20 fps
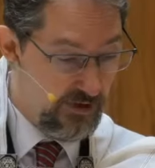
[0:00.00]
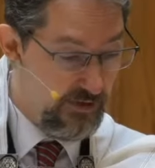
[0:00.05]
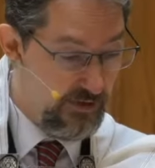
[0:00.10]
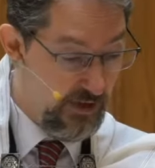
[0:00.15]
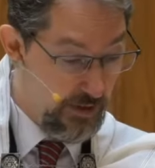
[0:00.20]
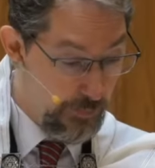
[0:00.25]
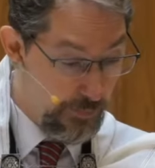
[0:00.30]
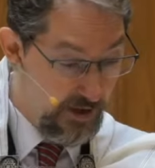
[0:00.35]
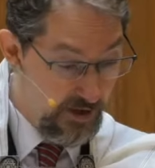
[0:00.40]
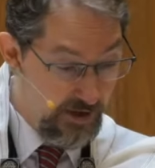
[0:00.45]
on
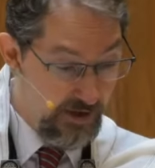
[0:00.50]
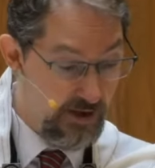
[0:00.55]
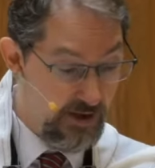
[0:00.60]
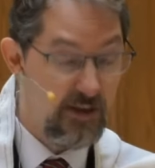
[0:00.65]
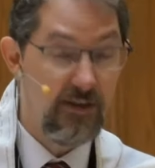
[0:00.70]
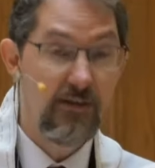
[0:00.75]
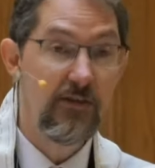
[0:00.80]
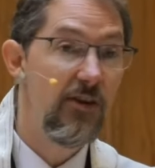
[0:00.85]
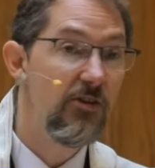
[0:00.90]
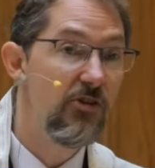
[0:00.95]
the immediate
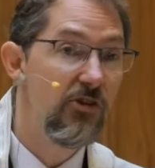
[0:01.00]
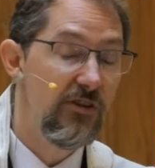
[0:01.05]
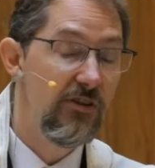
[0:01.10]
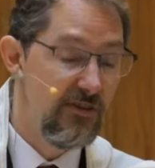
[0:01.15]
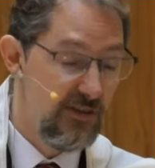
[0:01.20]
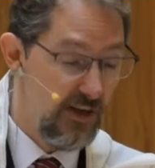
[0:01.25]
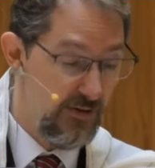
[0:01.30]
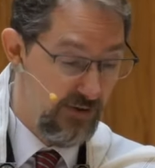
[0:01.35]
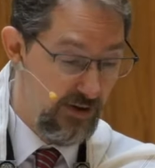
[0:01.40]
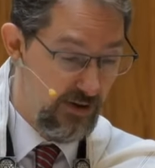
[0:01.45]

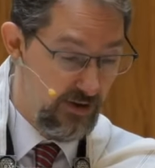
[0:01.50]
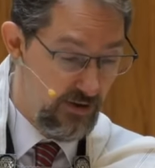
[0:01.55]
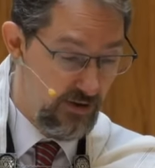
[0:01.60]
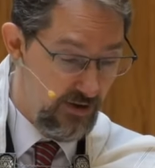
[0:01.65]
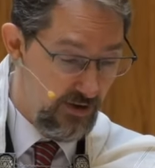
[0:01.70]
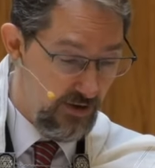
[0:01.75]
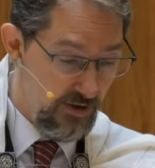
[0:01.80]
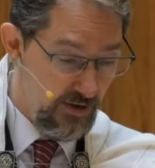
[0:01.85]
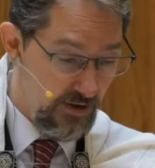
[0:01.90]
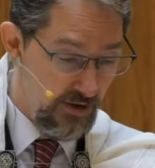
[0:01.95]
conditions of it
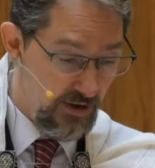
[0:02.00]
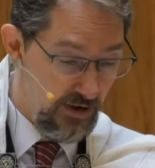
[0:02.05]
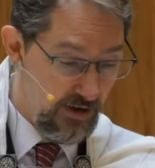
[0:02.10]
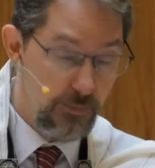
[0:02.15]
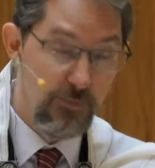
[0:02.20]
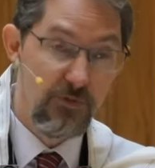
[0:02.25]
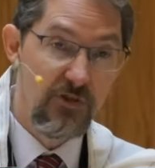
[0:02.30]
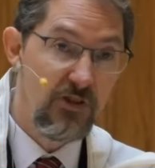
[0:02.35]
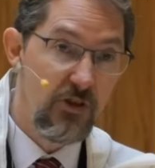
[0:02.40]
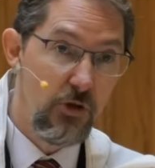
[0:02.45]
can
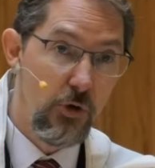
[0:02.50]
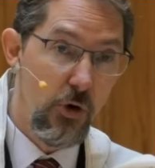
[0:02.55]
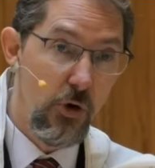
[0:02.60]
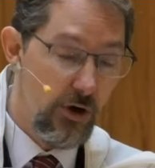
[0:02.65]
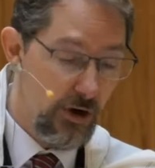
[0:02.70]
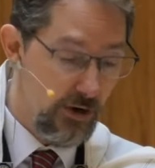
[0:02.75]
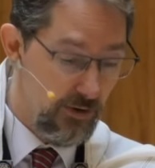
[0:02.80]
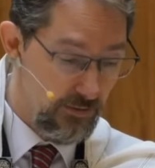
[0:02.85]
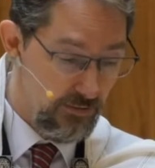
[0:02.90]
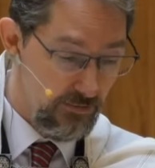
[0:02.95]

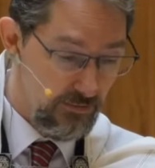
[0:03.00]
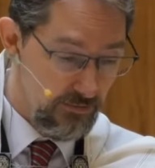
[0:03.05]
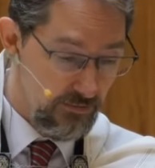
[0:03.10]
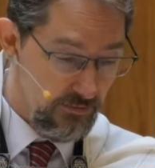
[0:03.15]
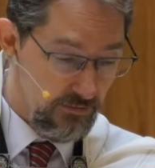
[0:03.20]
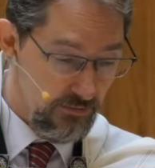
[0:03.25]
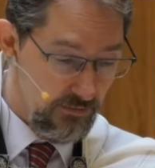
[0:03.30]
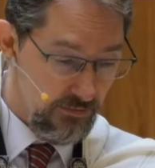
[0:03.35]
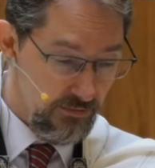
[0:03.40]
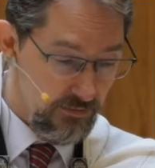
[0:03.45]
obscure
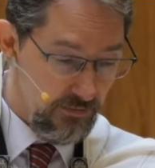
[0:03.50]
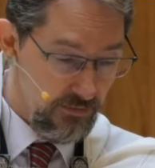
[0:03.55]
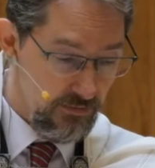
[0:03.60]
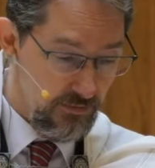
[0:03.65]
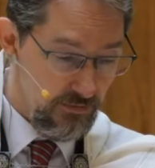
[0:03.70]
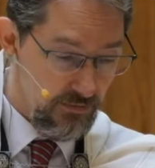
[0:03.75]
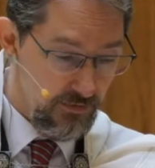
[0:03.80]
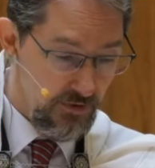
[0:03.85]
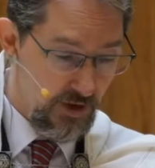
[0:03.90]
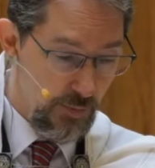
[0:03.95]

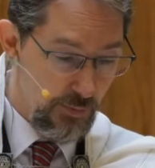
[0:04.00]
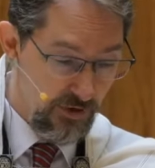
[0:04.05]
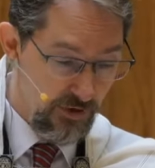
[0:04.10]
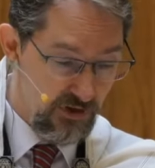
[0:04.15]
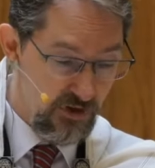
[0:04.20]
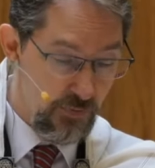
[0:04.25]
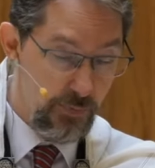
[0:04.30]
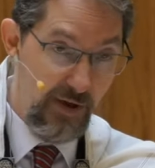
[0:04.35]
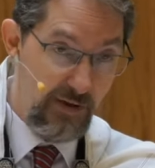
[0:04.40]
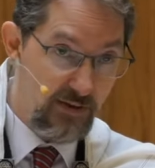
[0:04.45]
a
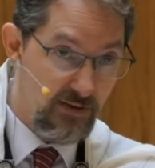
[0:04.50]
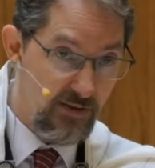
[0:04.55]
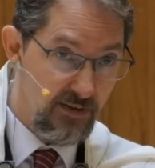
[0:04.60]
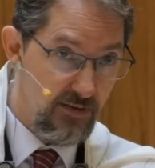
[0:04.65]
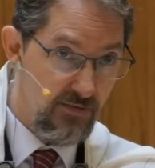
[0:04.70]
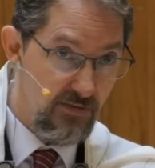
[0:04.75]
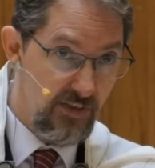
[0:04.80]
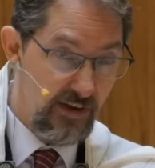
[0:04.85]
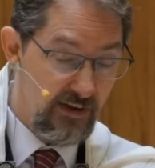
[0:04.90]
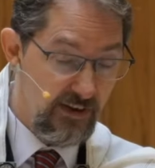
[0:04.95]

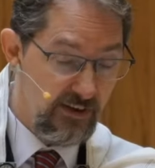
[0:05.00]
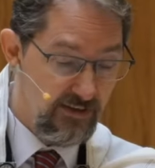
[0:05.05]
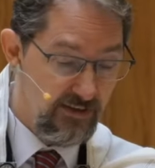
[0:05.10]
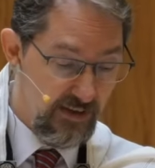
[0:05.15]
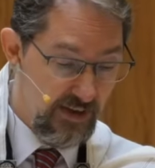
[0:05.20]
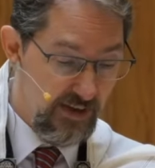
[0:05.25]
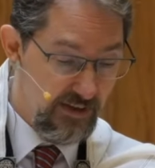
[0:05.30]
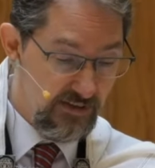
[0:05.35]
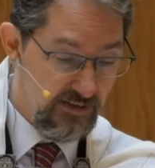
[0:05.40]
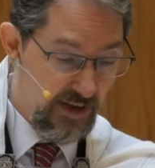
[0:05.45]
perspective that
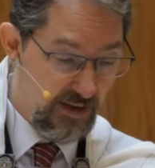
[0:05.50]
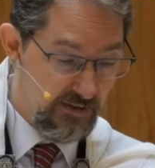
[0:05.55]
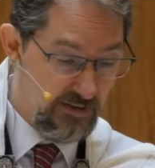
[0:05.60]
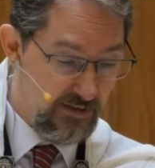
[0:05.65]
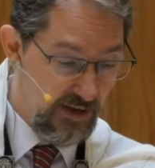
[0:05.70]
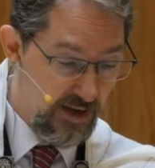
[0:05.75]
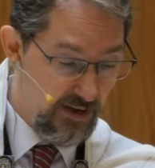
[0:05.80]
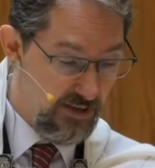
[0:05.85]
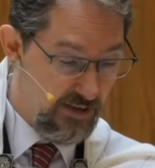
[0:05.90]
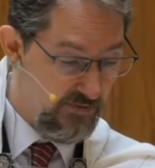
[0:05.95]
extends
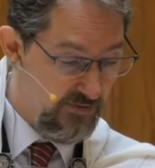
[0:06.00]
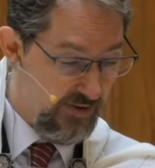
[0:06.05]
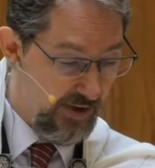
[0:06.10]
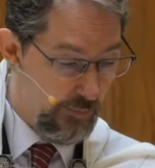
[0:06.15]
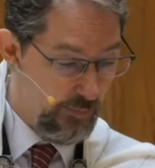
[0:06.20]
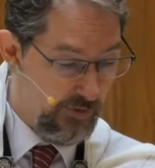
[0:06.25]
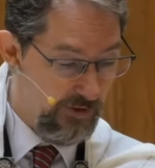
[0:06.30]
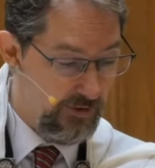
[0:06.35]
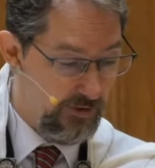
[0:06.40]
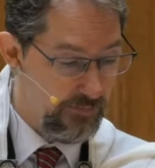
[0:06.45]
outside the
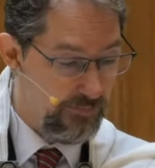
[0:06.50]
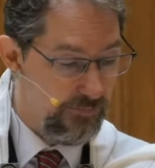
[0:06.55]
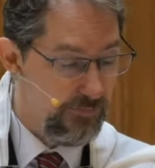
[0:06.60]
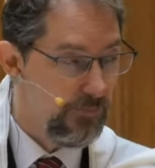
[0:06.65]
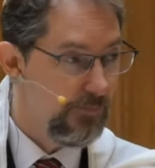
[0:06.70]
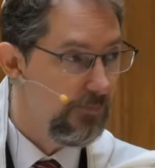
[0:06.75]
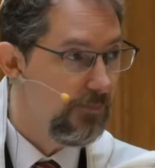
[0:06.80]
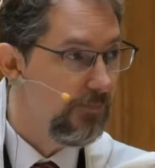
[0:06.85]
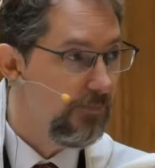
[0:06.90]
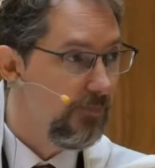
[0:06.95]
family,
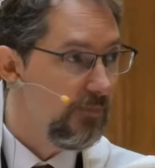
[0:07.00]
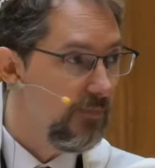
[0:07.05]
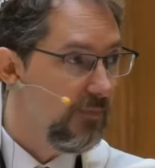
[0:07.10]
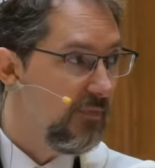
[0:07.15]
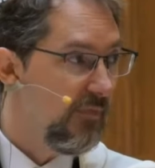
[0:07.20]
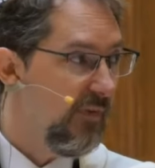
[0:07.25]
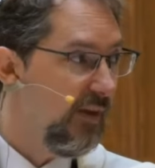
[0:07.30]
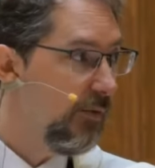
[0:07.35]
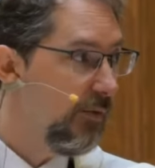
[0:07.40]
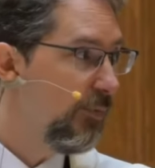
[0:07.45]

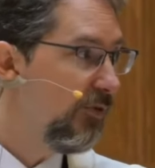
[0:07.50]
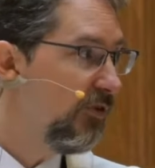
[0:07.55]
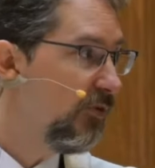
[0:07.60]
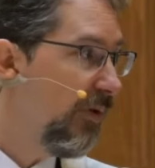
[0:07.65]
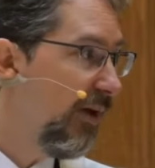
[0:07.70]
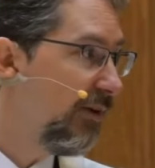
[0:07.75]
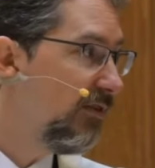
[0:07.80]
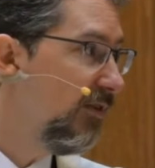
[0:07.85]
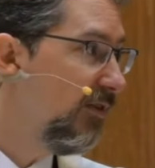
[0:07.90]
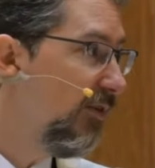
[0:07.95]
and a
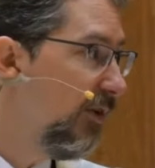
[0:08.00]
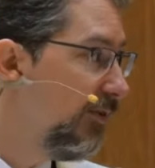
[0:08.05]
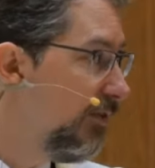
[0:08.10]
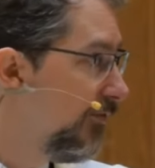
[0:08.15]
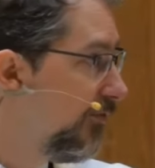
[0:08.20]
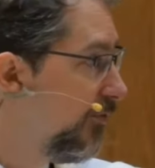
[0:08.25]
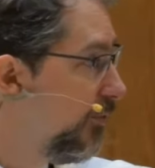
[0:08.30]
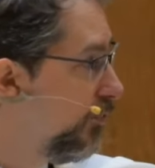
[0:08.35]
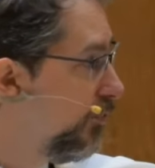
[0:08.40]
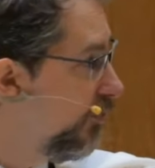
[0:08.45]
perspective on
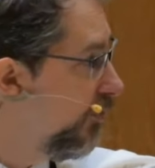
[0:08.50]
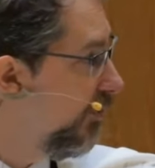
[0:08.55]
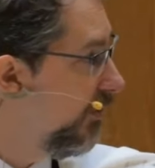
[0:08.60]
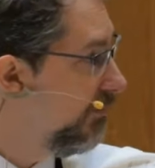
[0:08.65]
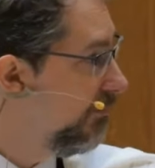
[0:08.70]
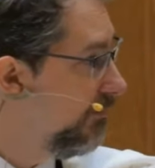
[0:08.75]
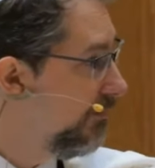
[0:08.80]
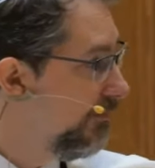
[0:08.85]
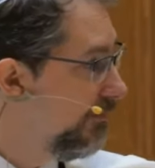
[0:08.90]
the future